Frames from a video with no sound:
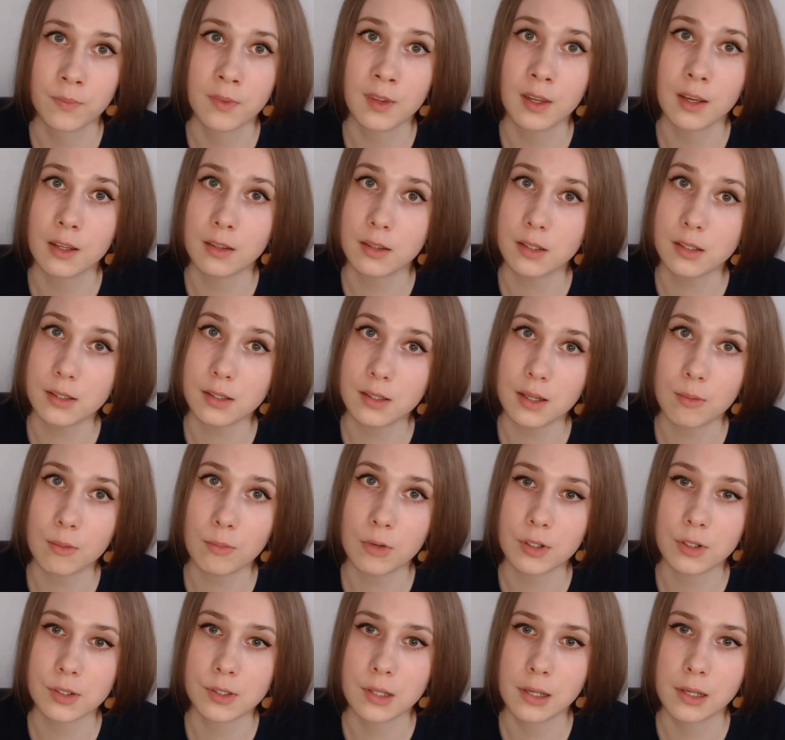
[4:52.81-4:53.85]
And this number
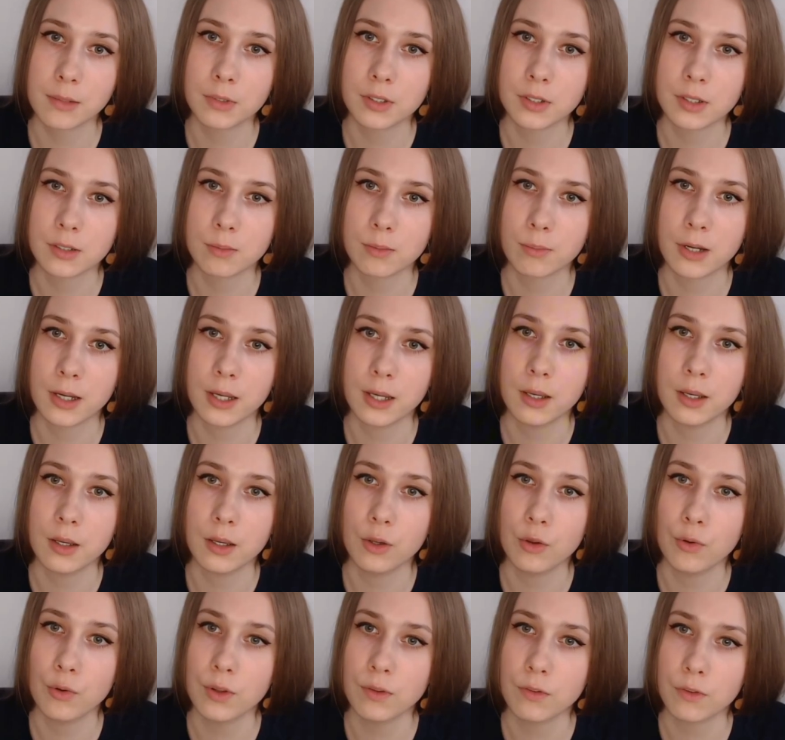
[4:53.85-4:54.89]
is limited by
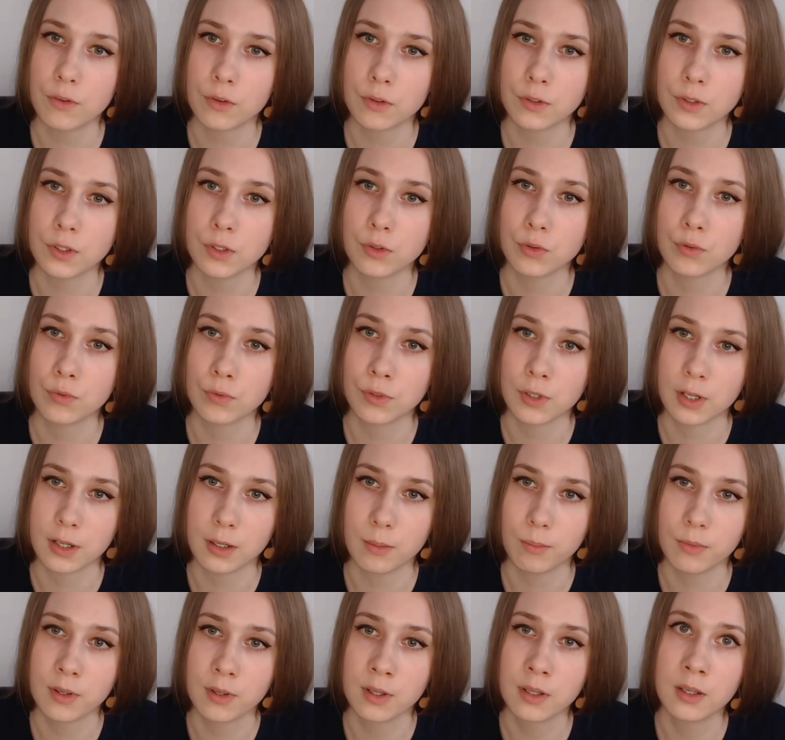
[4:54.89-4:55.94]
uint32 type,
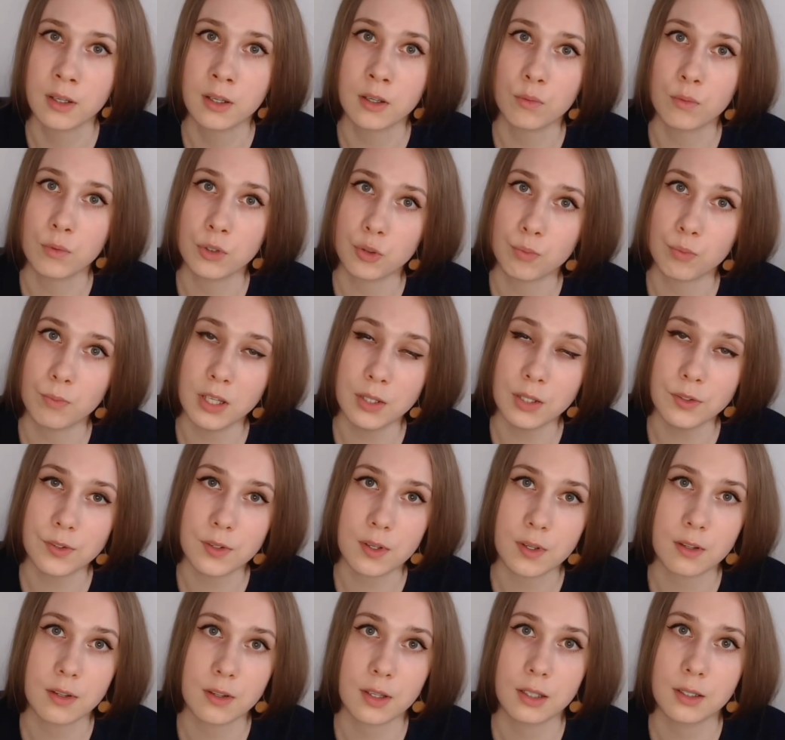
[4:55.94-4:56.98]
which means
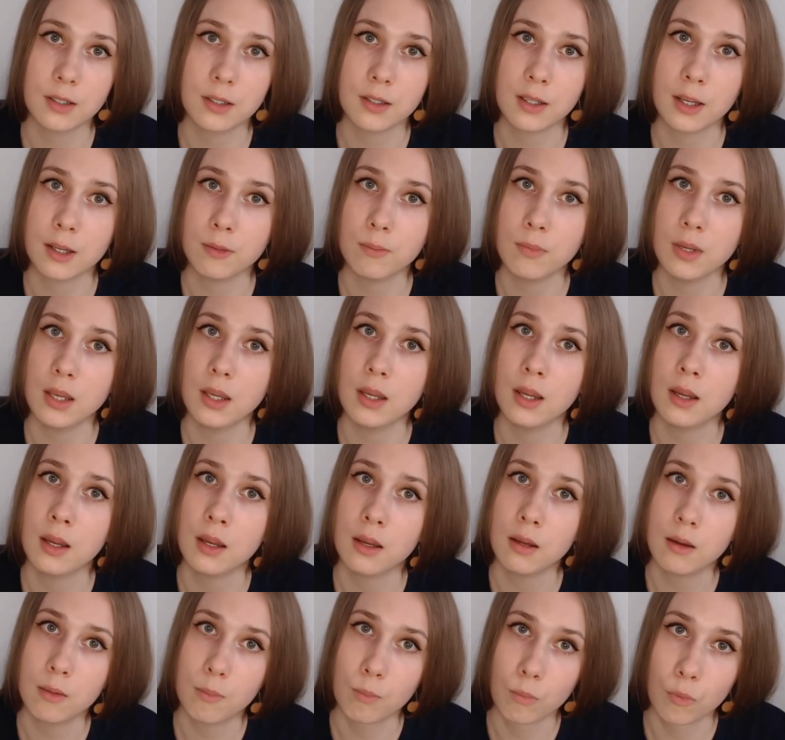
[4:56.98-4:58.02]
that it can be
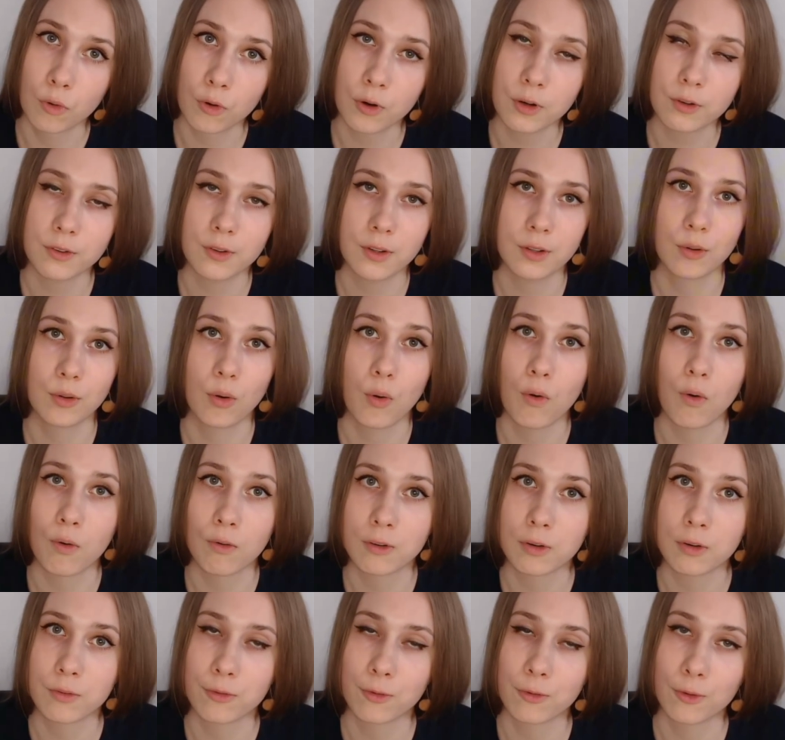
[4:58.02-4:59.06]
more than
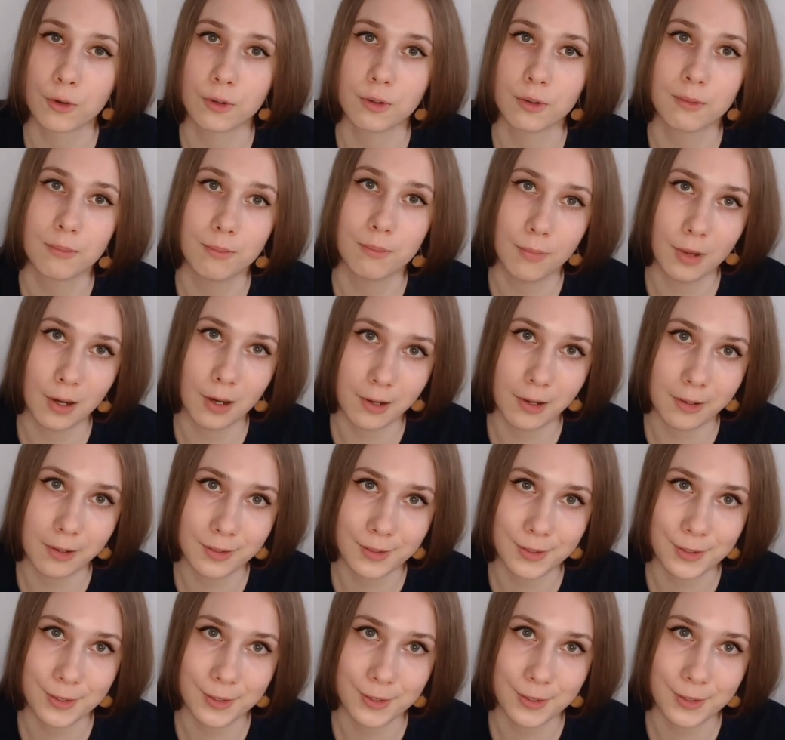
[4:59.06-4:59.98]
over 4 billions.